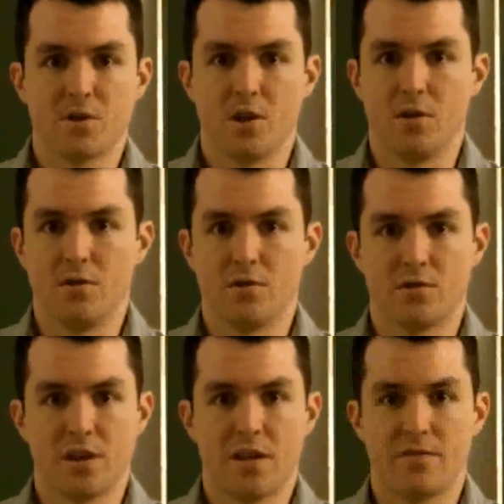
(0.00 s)
So you're
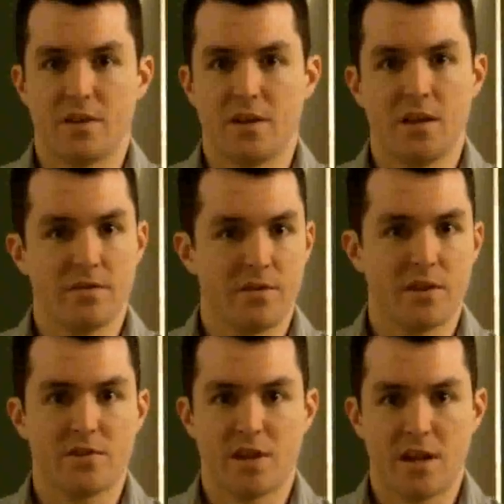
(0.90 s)
safe in
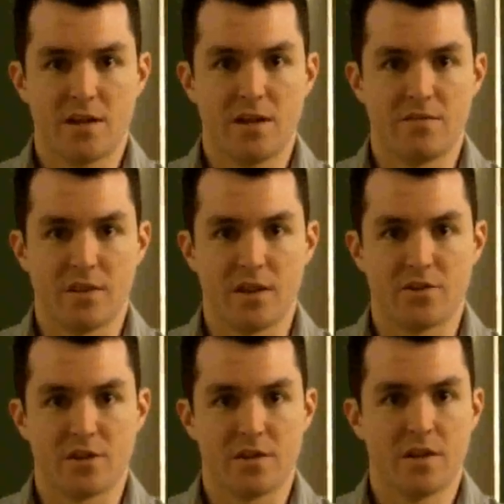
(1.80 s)
inflation and
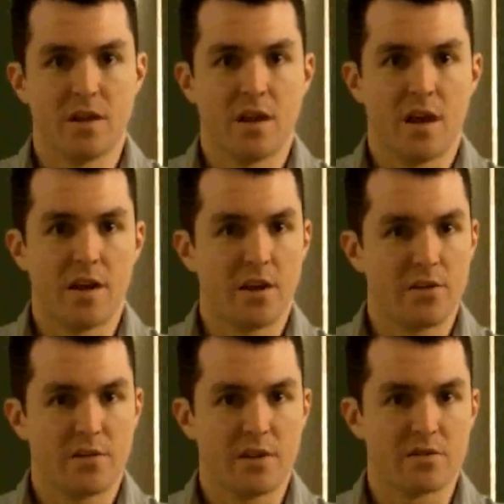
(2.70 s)
deflation.
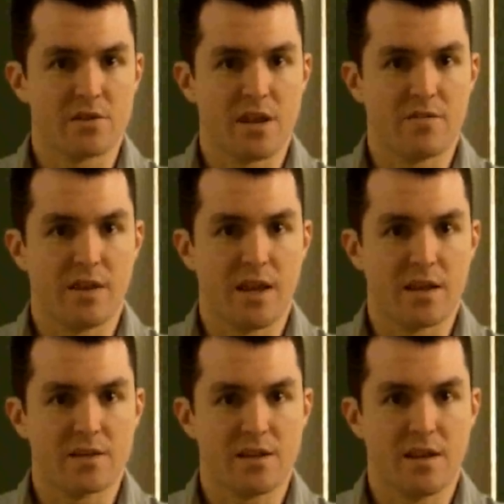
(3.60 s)
Another thing you're safe
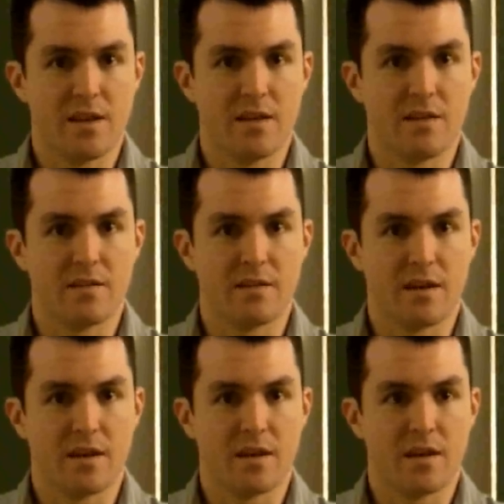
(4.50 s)
against is
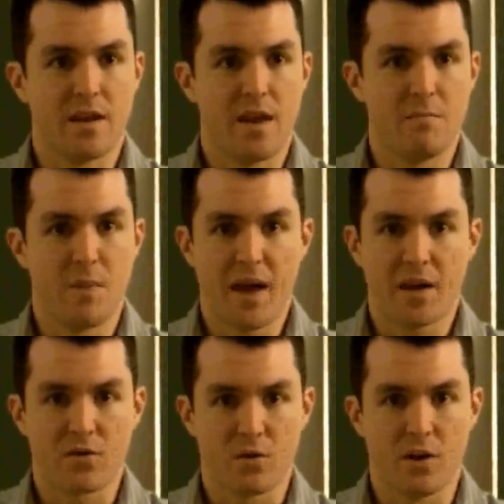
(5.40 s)
a
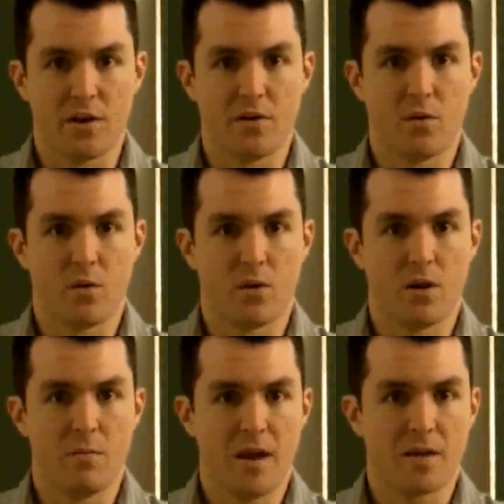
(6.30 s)
bank run or
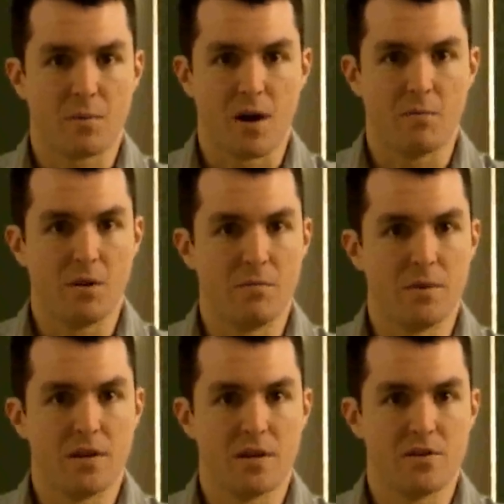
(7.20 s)
a bank problem,
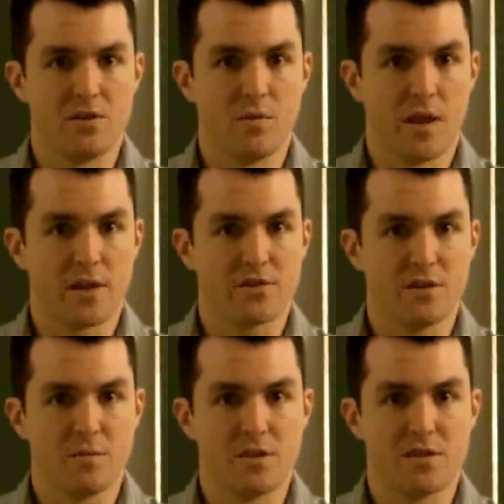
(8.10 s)
because you will
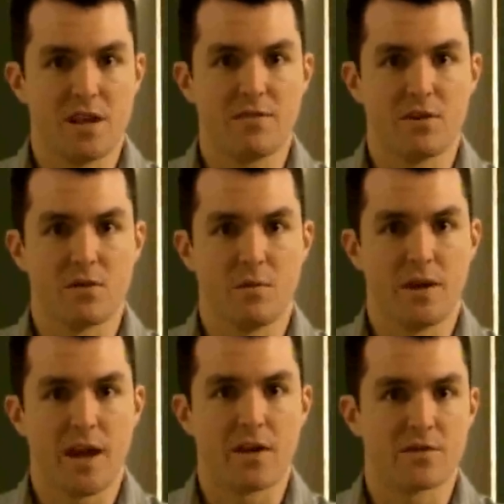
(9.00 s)
actually be saving your
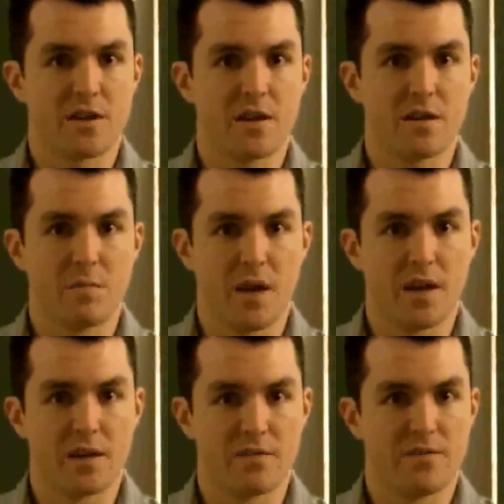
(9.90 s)
money outside of the
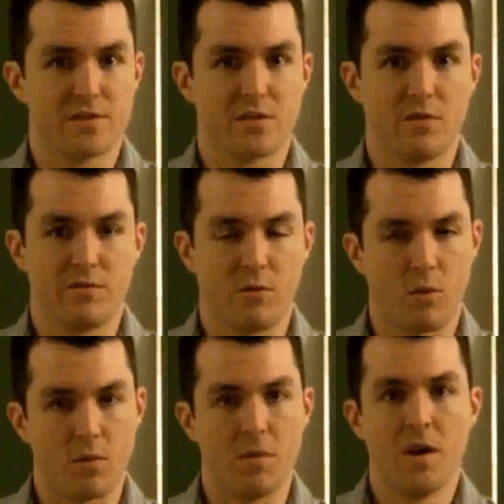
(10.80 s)
bank in a physical
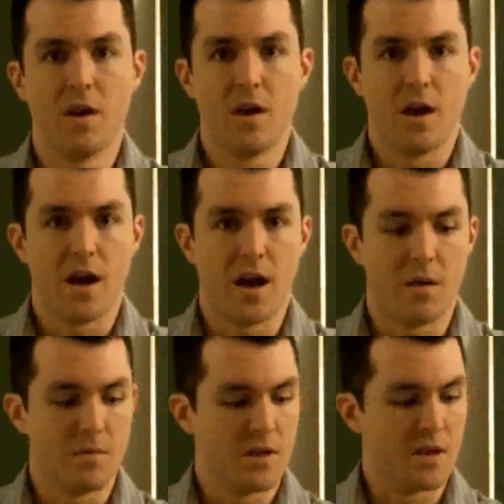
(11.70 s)
form
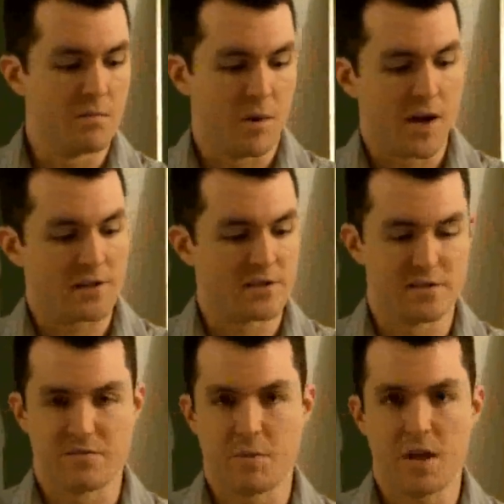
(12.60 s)
in boxes of